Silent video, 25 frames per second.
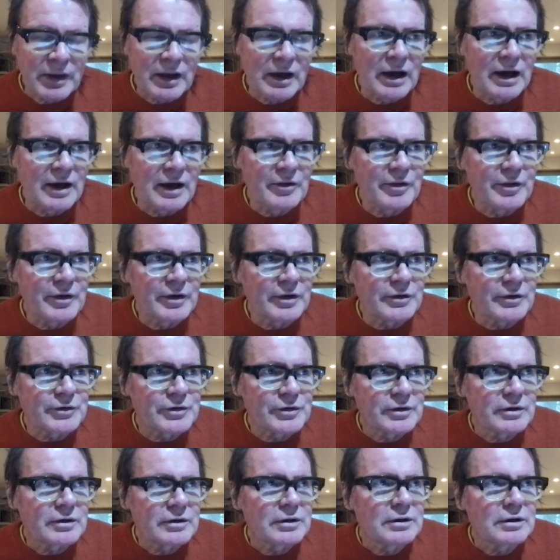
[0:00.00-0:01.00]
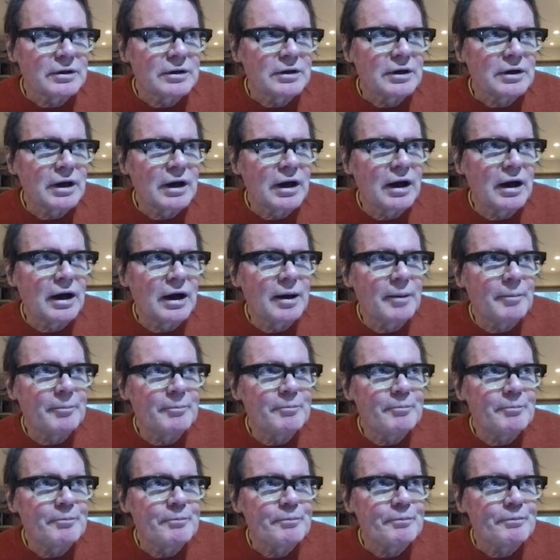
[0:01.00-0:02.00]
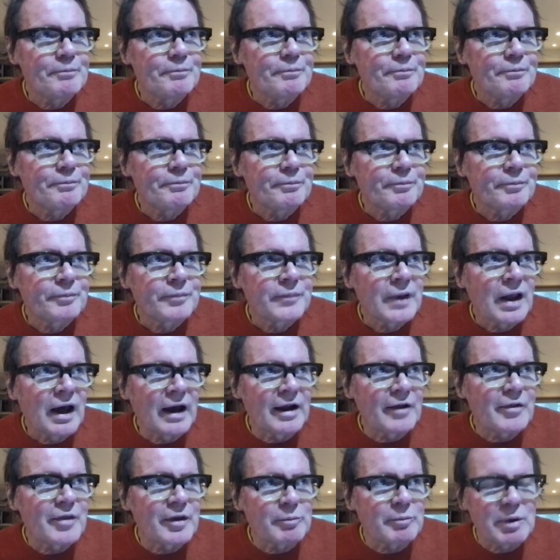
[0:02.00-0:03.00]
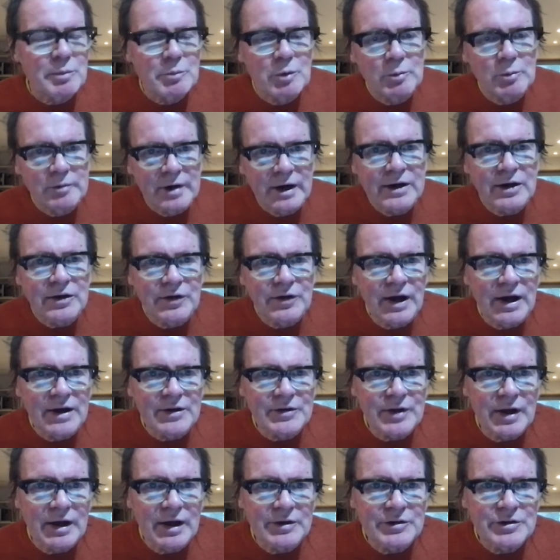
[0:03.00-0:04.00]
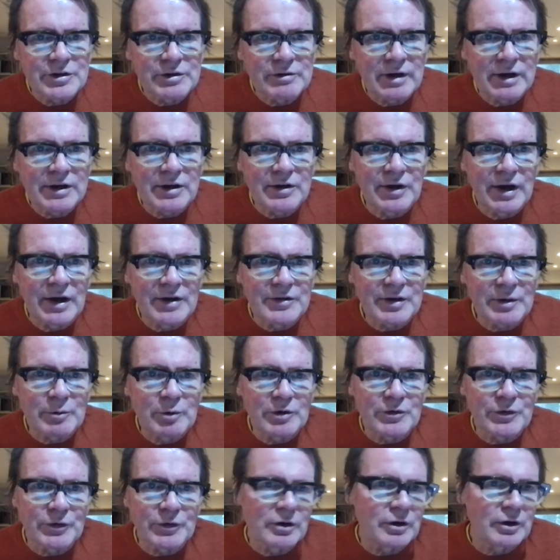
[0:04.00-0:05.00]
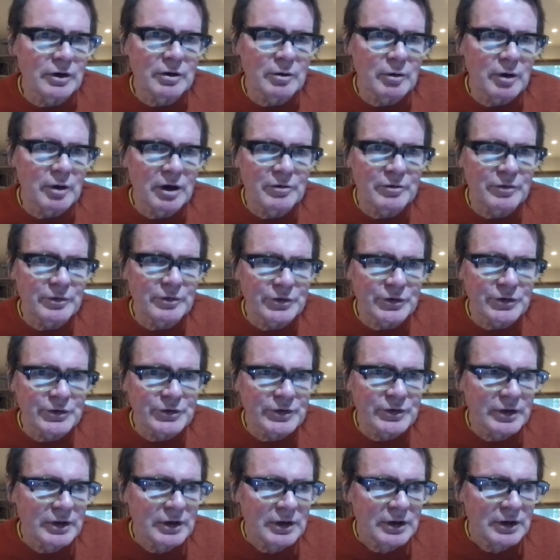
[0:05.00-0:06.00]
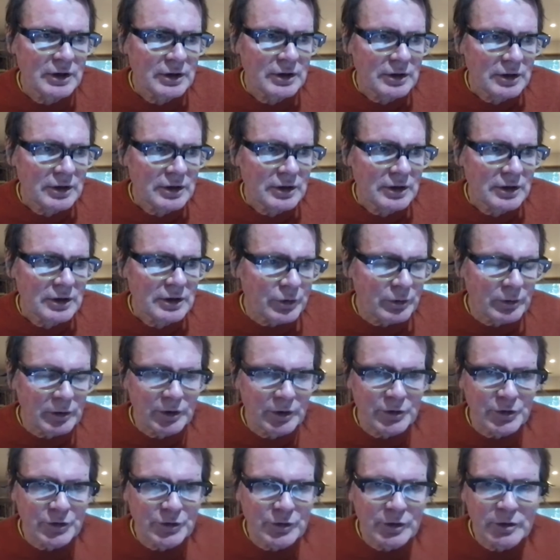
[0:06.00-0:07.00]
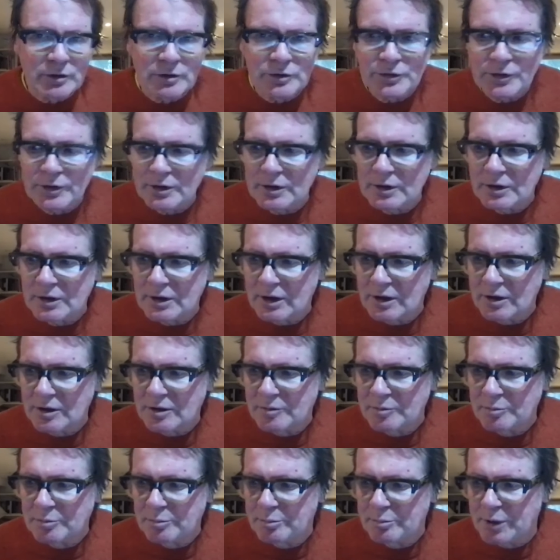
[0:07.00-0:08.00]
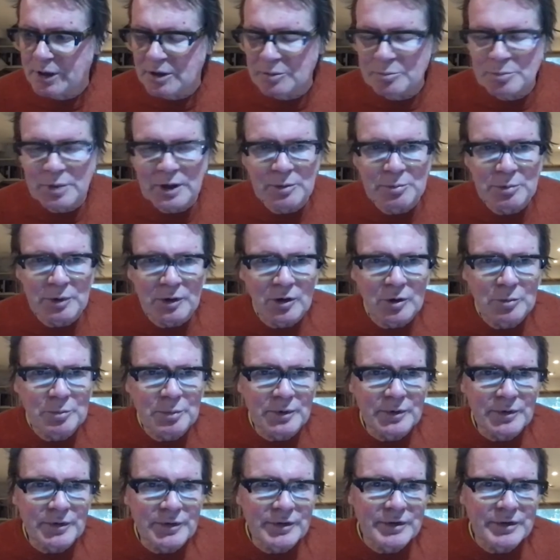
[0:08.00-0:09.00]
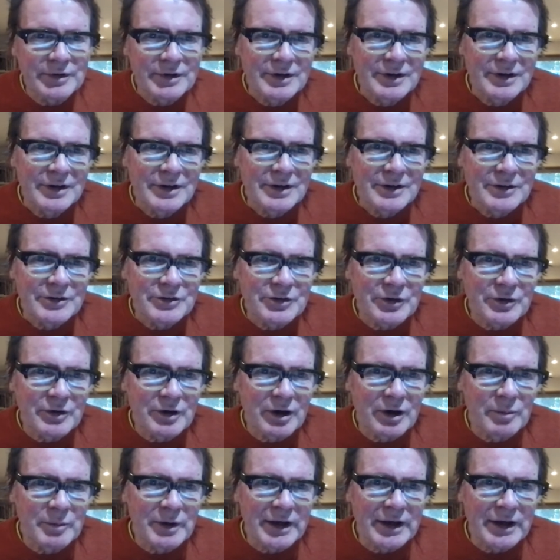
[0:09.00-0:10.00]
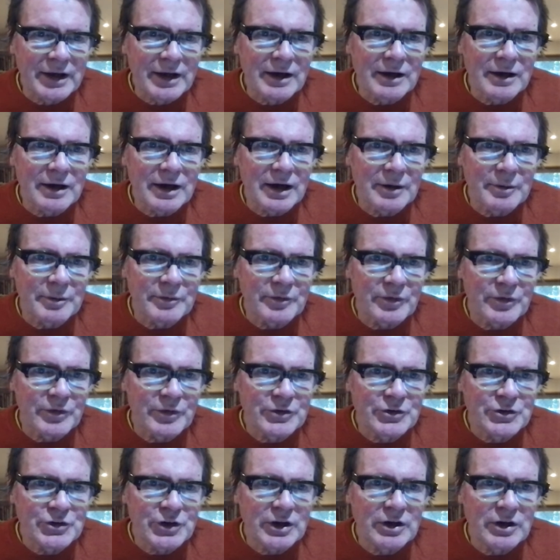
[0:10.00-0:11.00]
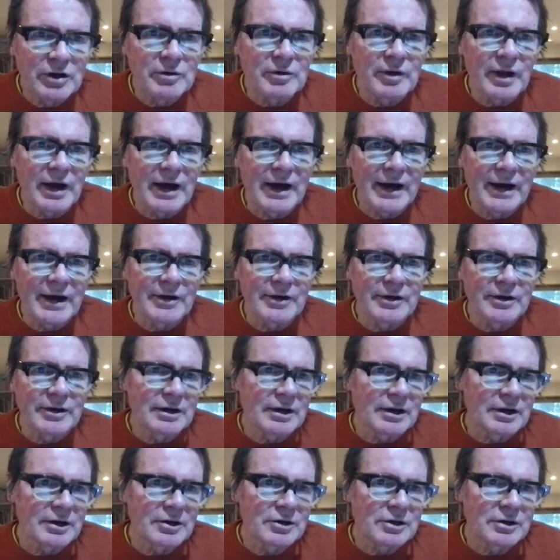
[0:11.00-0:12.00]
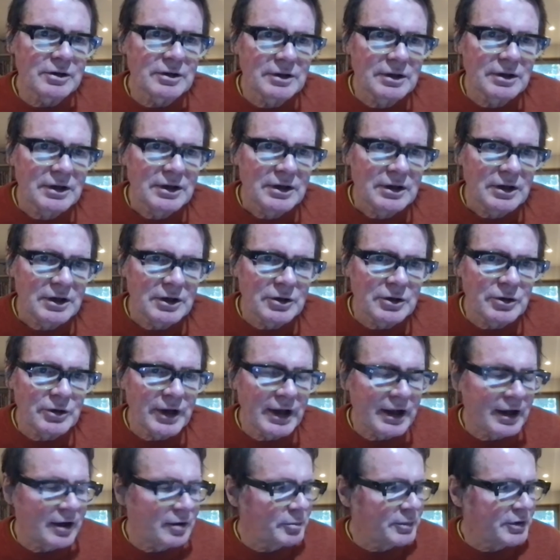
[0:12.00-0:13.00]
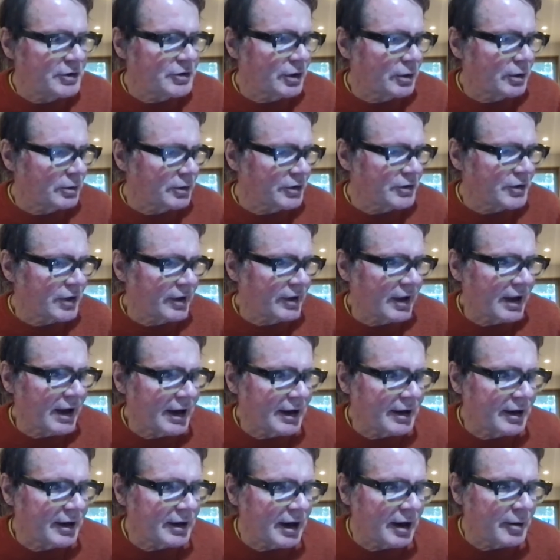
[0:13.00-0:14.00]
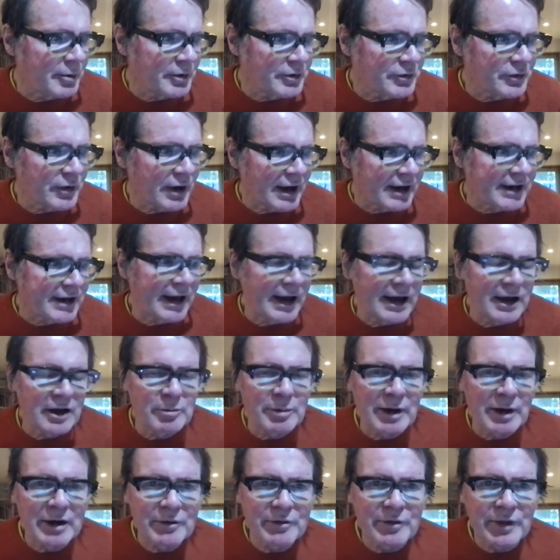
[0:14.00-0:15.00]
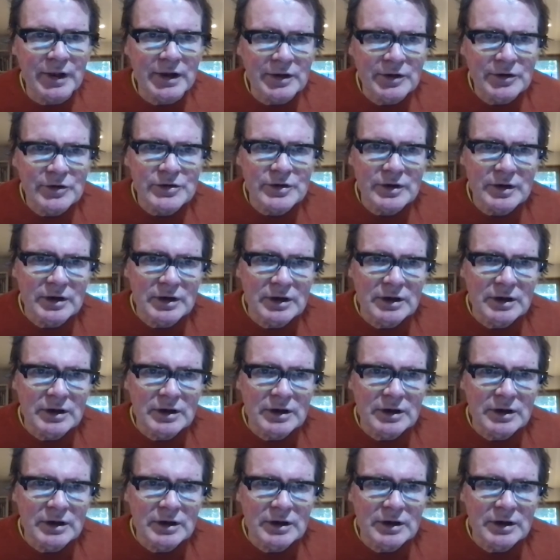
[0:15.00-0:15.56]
And that, and I think my mum recognised that. She recognised I wasn't going to go off and just do loads of drugs and beat people up. And do you know what I mean? She knew that I had a good head on my shoulders, and that I cared about things.